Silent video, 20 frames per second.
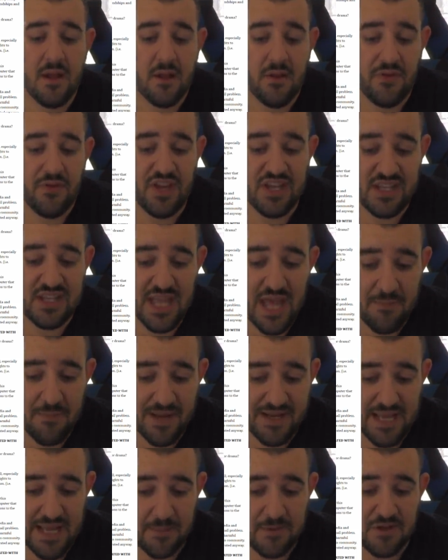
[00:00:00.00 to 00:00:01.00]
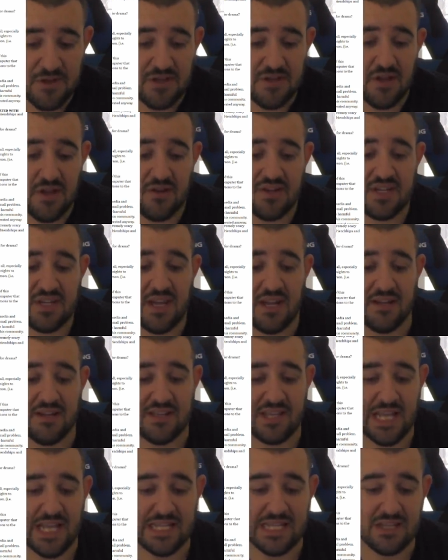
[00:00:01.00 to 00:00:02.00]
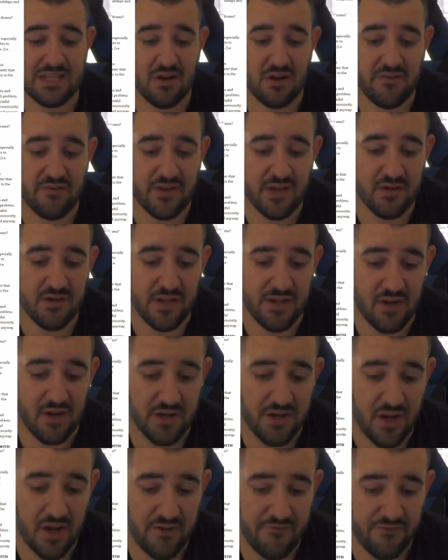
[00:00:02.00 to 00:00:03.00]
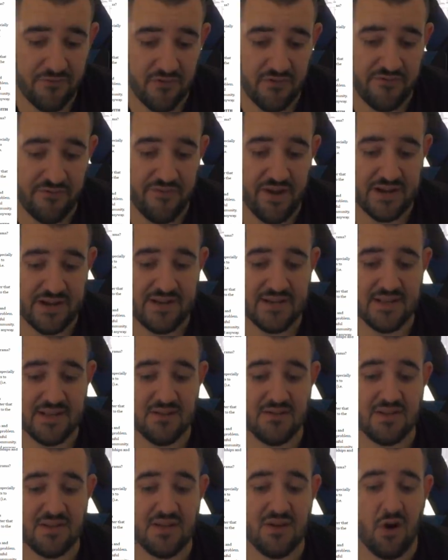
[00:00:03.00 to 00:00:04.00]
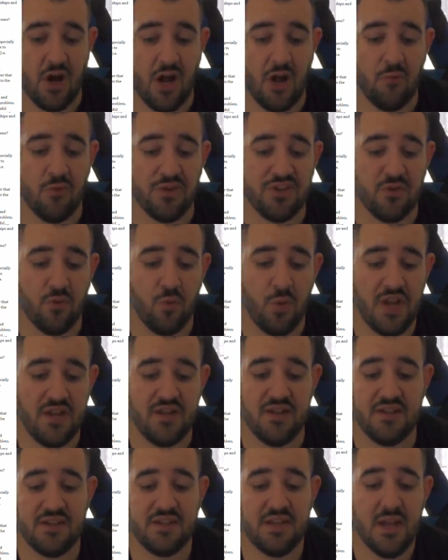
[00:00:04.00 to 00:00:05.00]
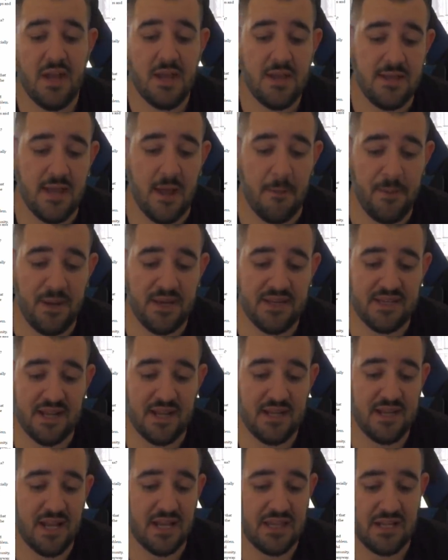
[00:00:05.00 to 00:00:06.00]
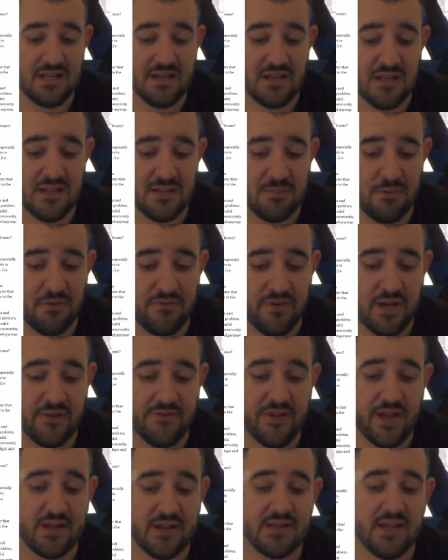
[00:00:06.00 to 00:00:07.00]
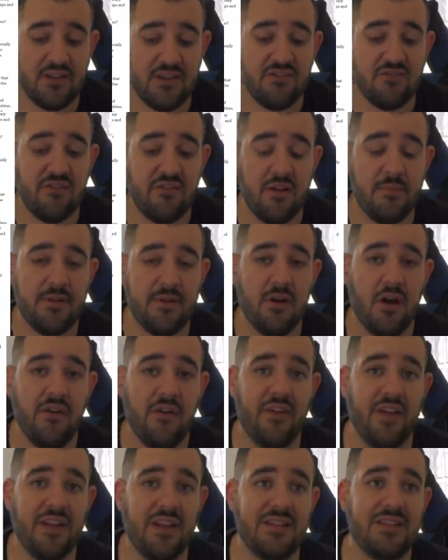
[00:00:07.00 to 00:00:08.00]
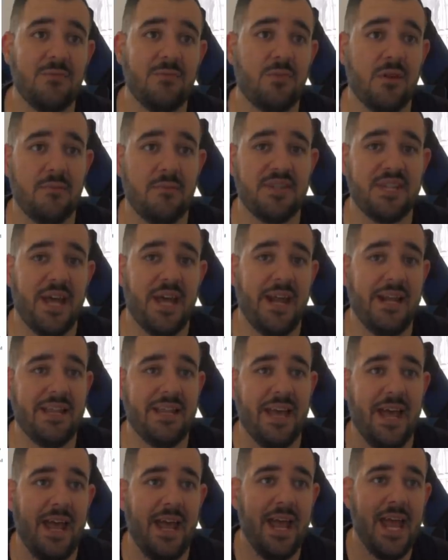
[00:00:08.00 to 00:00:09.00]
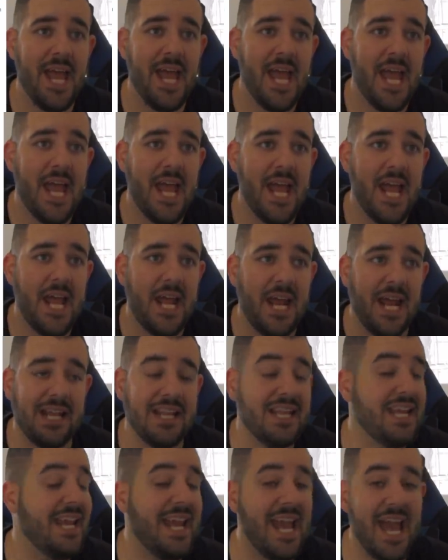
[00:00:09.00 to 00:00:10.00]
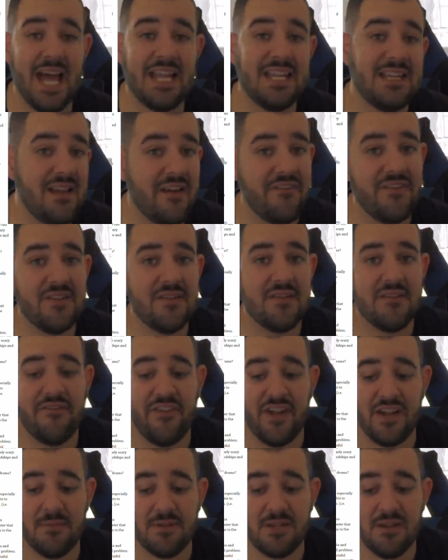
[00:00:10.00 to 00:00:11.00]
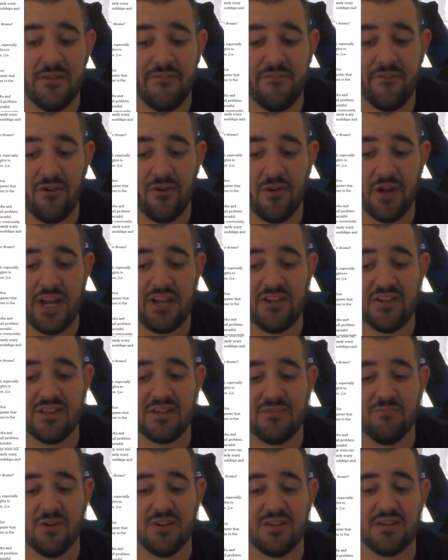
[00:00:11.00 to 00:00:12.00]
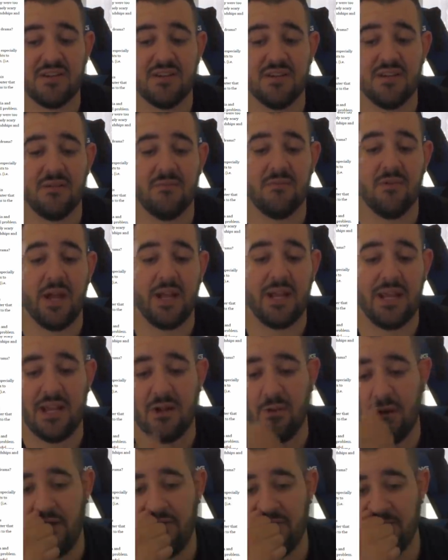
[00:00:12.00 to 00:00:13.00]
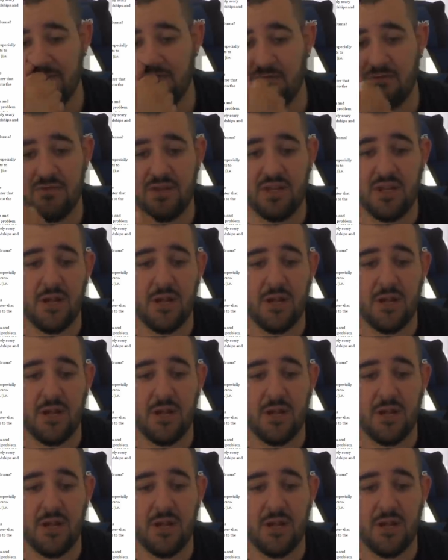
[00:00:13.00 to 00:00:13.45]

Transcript: That makes absolutely no sense. That's a sign of guilt, and I know for a fact he's guilty. I was a witness. Nappy has done nothing to disprove any of the accusations around him either. And this is what I'm saying, that he has nothing to defend himself, or he just wants to get away from it all,